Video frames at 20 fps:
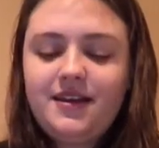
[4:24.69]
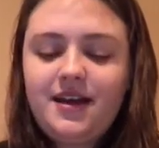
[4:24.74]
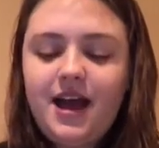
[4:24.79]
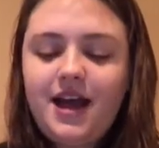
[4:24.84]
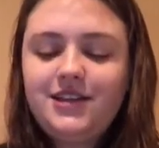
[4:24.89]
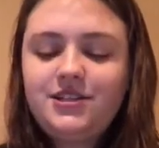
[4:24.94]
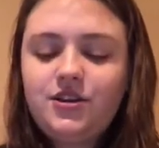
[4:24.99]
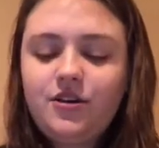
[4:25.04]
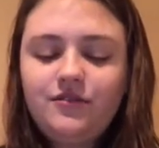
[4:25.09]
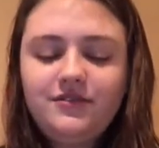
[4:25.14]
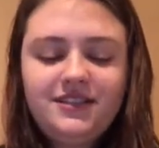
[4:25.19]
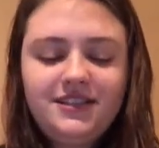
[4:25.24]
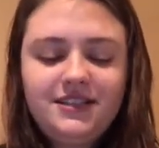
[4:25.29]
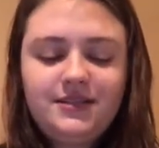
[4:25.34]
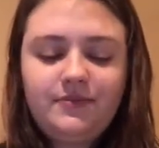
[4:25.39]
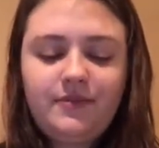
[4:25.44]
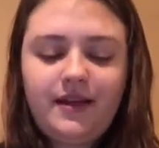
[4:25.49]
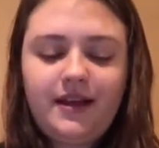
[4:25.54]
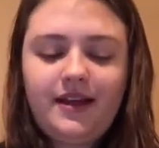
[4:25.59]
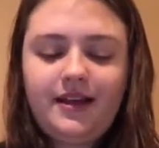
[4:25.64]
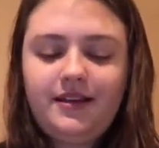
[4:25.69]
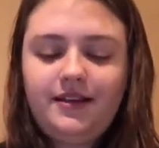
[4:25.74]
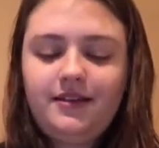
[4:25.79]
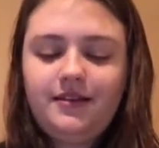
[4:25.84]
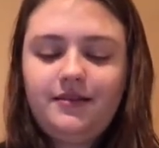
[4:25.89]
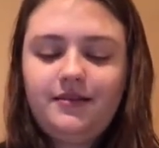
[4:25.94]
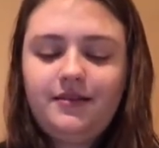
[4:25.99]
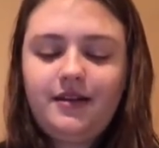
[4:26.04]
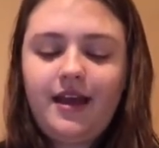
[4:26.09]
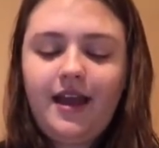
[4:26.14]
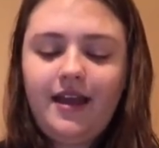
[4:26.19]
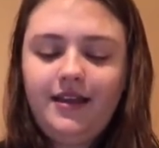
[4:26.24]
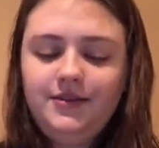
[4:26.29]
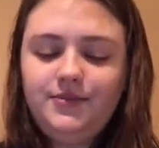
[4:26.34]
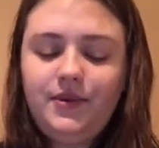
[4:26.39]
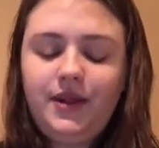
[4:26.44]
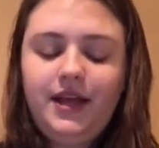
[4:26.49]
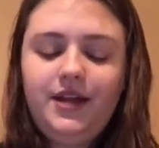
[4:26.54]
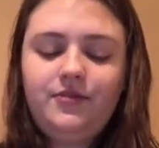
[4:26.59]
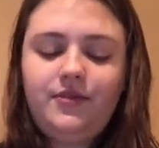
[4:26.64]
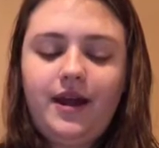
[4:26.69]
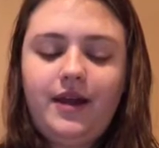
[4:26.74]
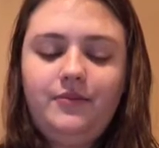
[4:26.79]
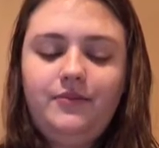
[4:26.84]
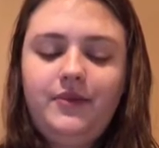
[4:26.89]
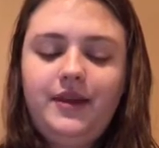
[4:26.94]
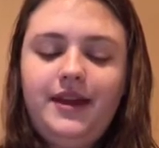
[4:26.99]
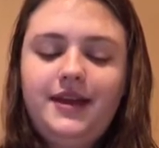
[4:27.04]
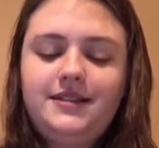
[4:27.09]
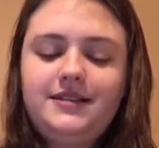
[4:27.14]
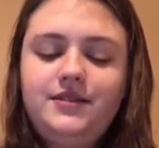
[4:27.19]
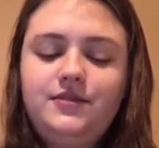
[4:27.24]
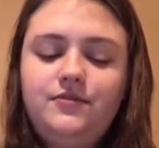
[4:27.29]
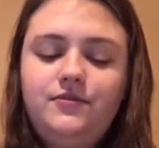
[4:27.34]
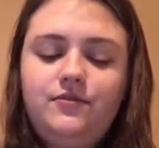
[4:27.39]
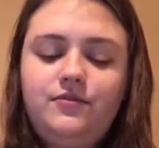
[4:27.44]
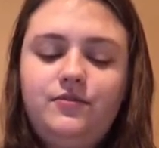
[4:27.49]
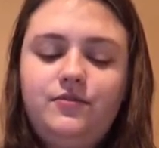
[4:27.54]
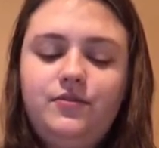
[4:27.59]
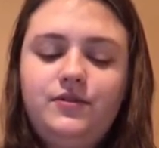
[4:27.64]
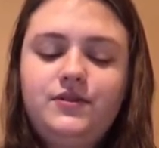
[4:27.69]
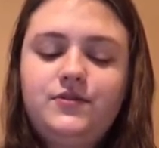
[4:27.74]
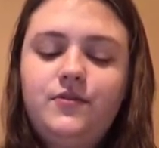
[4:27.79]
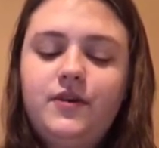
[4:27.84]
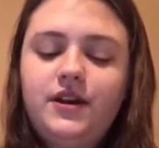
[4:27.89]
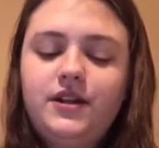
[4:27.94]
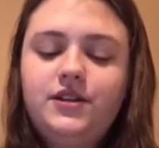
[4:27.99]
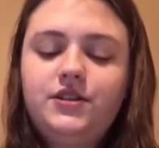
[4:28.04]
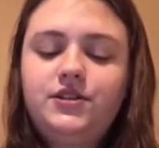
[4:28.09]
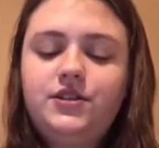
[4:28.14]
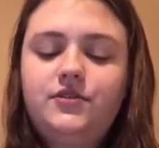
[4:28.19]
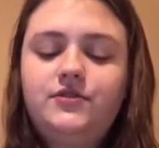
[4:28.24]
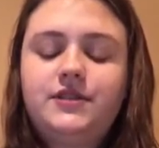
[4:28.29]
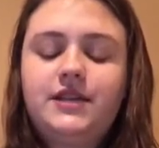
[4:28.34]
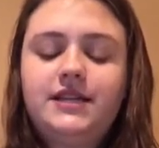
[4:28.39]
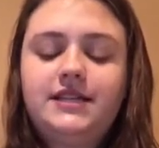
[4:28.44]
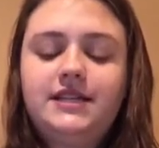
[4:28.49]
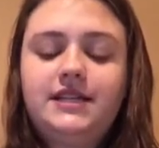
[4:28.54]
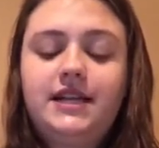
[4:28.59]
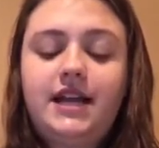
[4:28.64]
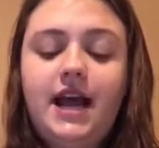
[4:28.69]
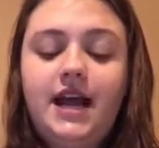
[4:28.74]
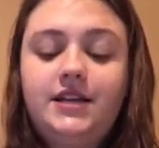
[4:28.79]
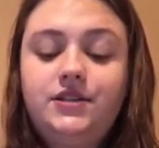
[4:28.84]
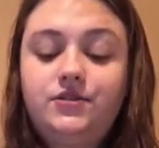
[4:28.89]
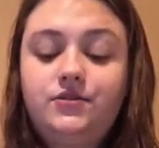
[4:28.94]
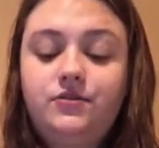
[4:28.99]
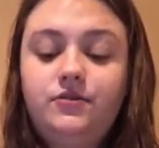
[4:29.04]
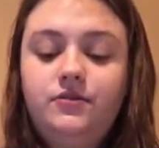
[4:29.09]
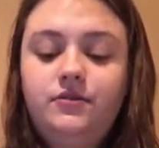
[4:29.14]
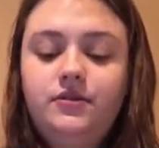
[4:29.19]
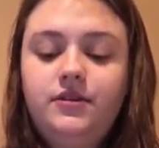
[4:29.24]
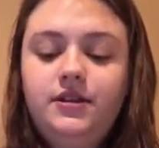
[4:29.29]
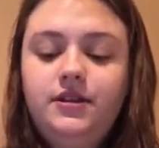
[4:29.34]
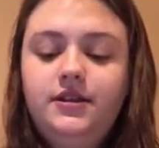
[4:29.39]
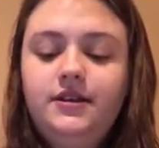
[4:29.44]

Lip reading: I chose this play and playwright because it was one of the shows I did in high school.